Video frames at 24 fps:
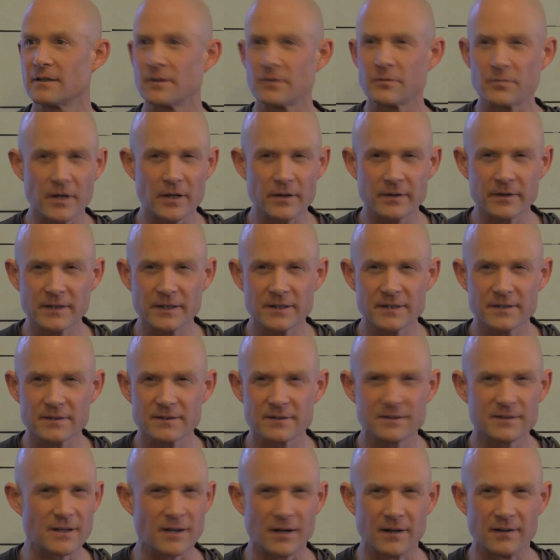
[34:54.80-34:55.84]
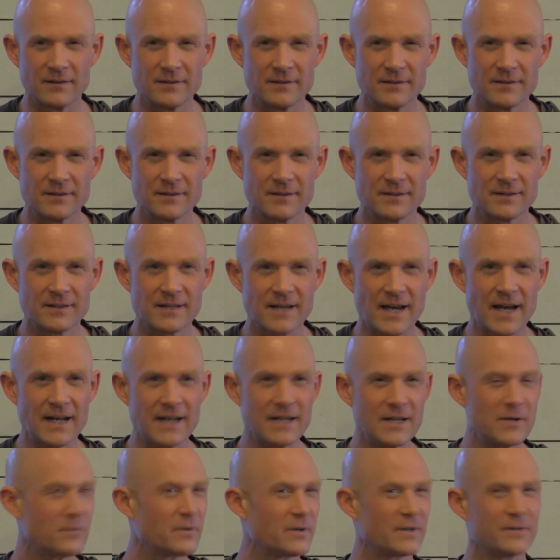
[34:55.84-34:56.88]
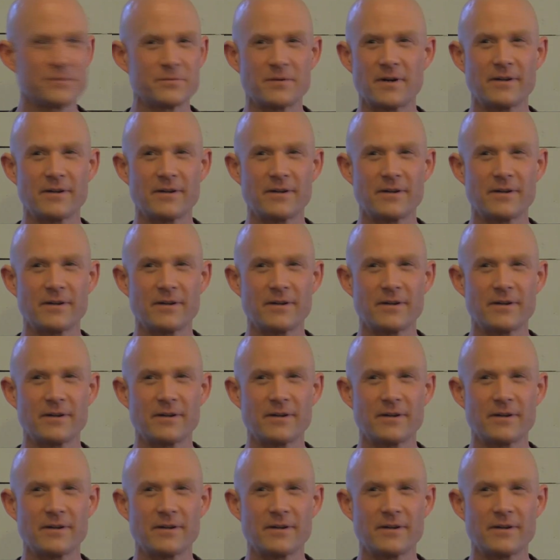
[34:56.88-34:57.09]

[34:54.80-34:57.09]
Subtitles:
Are you following this? No. Anyone